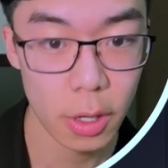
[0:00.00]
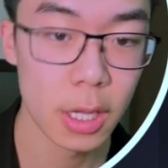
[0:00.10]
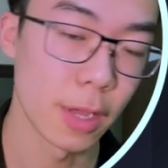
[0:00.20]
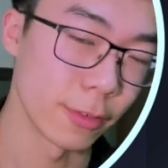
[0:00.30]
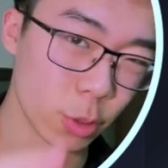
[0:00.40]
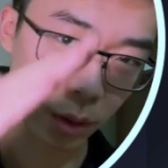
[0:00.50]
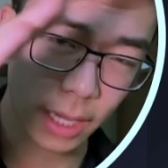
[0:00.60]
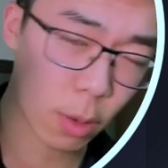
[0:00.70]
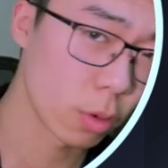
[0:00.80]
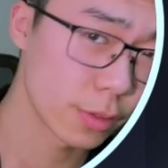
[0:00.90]
If it's going
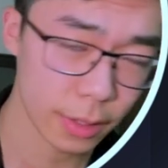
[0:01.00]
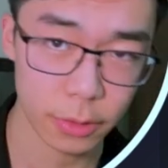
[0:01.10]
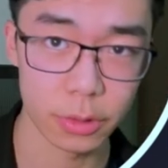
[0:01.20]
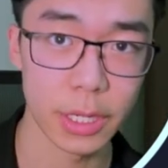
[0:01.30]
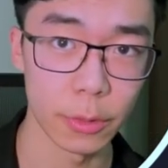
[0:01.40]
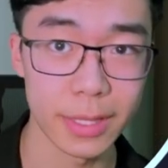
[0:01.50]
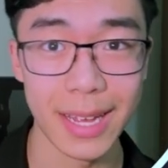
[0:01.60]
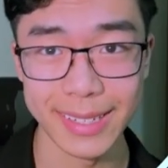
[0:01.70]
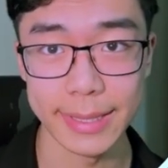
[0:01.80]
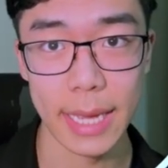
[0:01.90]
downwards, things are generally
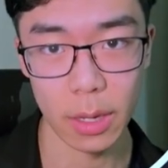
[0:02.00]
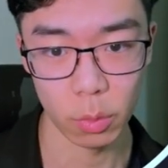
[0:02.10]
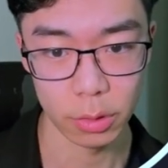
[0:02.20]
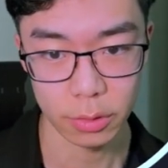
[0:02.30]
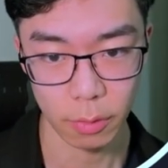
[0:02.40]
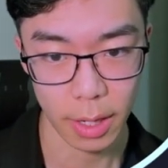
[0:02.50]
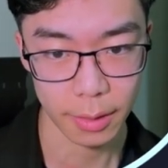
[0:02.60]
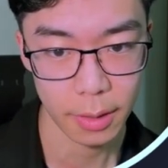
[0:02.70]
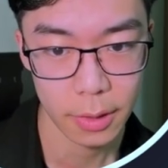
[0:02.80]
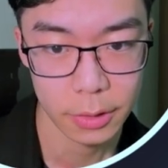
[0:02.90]
tending downwards, right?
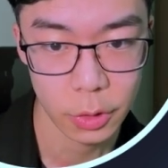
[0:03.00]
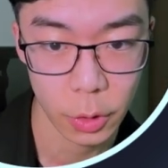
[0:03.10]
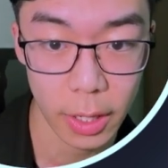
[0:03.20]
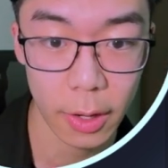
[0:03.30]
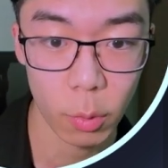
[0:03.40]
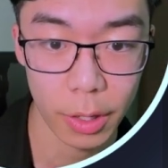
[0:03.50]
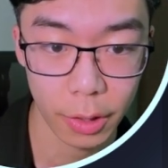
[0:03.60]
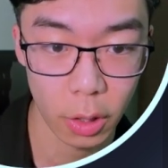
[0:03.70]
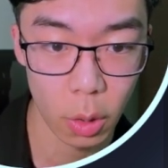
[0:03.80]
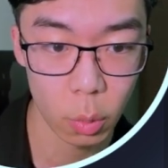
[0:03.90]
So you kind of want to
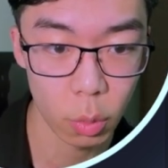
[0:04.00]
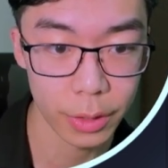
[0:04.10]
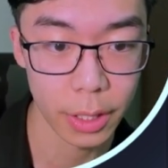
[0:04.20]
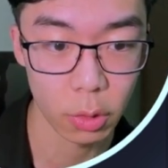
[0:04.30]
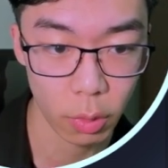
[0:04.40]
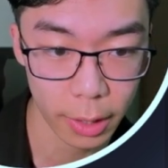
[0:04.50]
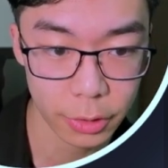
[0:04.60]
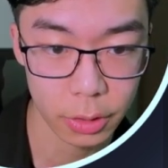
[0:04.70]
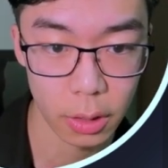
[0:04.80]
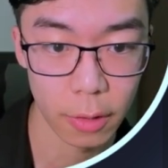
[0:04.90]
go with the
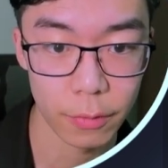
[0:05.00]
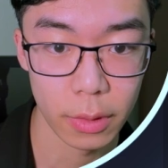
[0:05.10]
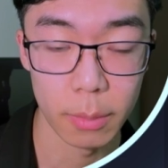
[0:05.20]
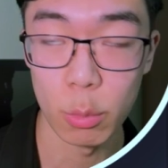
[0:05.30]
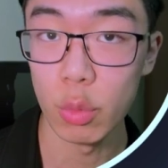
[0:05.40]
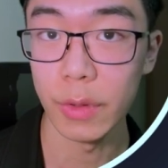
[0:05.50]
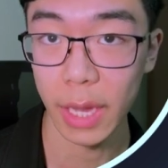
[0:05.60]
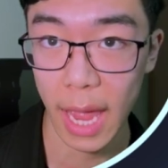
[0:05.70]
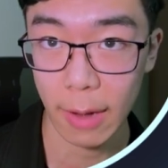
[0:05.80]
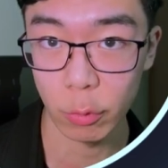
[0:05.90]
direction of the moving
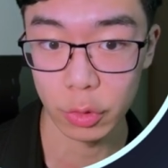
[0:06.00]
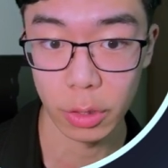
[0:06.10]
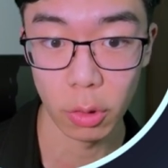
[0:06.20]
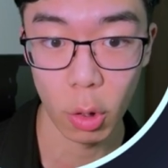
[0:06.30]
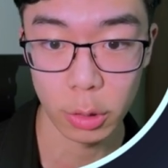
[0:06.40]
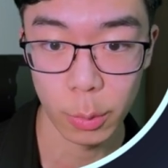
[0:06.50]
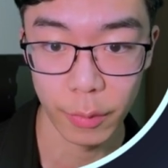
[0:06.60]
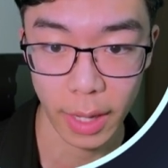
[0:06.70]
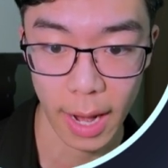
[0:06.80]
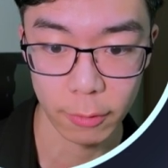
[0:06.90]
average, the large
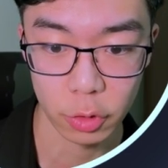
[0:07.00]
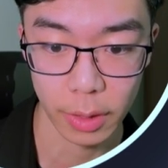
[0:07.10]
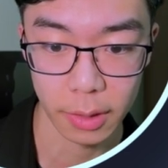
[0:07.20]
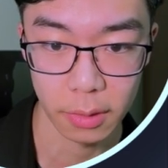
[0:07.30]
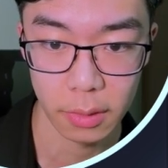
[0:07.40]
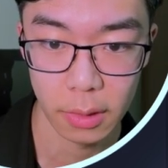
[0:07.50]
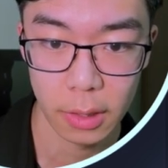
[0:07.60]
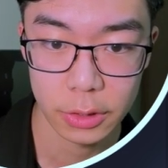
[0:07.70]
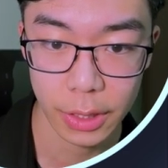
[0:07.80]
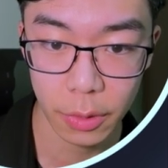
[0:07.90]
moving average right here.
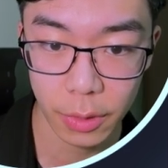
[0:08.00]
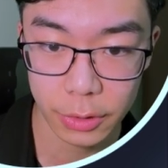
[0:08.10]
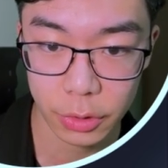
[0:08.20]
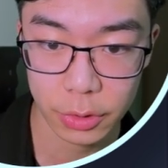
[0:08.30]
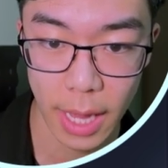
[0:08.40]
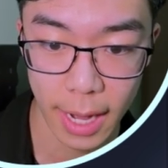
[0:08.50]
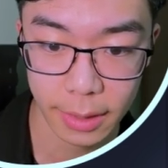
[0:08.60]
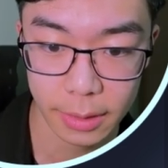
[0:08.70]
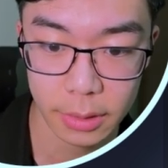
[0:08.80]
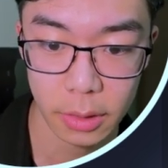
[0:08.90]
So here things are
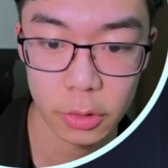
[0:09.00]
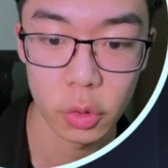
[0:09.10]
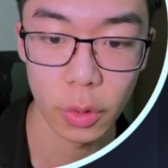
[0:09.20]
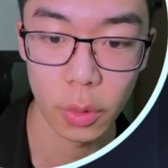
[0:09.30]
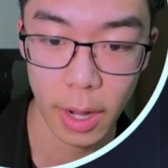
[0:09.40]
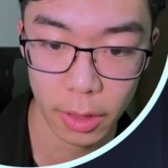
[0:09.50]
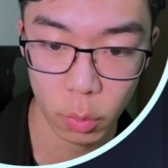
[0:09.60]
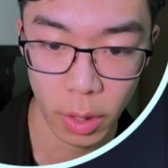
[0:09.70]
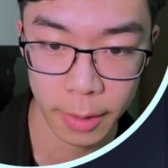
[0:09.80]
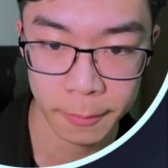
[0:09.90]
stagnant, so you can go either
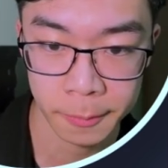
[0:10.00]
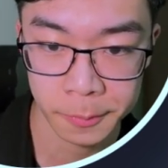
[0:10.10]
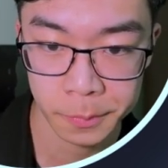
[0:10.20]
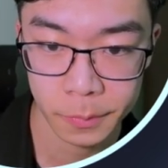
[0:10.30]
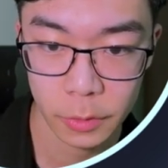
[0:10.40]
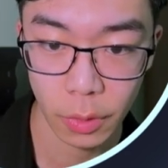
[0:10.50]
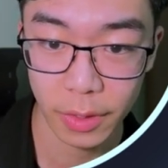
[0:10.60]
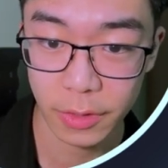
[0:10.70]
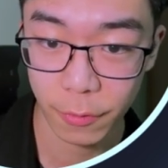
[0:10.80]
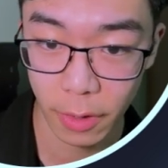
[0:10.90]
way. So
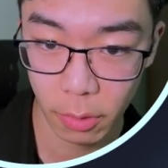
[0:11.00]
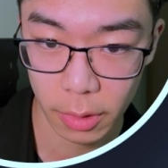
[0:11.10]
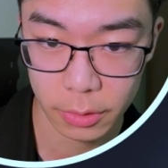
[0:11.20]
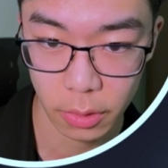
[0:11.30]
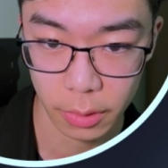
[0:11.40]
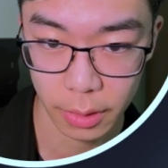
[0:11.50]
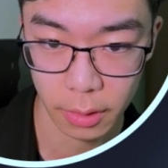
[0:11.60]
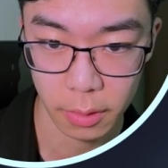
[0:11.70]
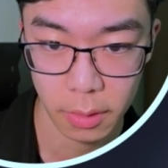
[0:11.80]
things are very uncertain here.